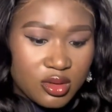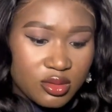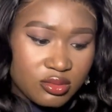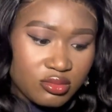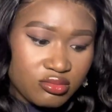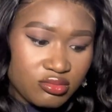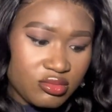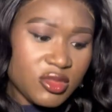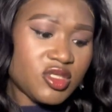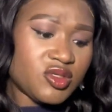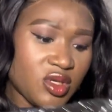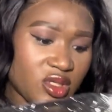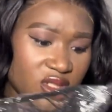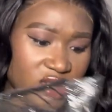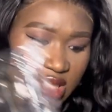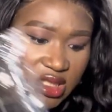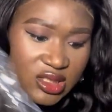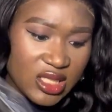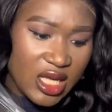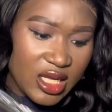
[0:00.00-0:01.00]
This one is
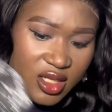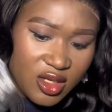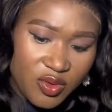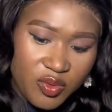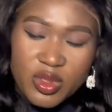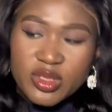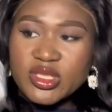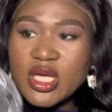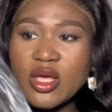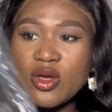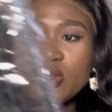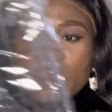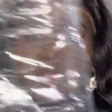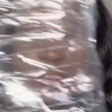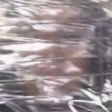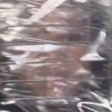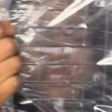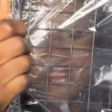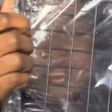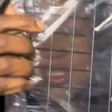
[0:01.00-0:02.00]
exactly what I
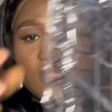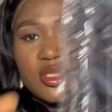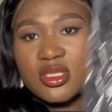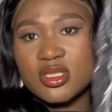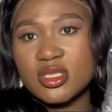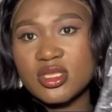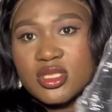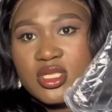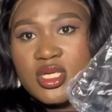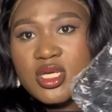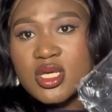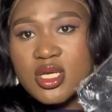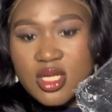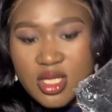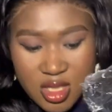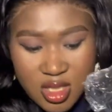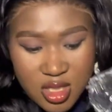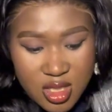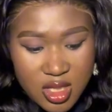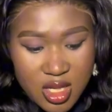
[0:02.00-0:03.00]
ordered,
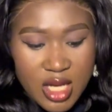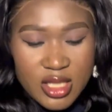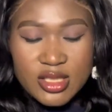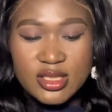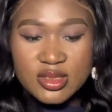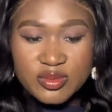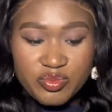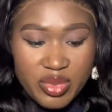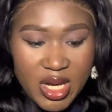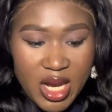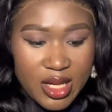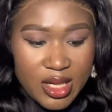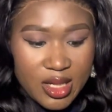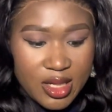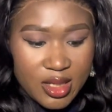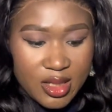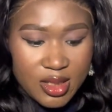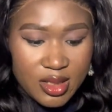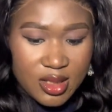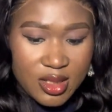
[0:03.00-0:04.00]
and it's black.
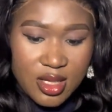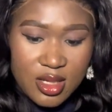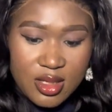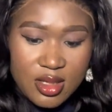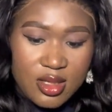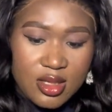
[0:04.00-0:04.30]
Yeah,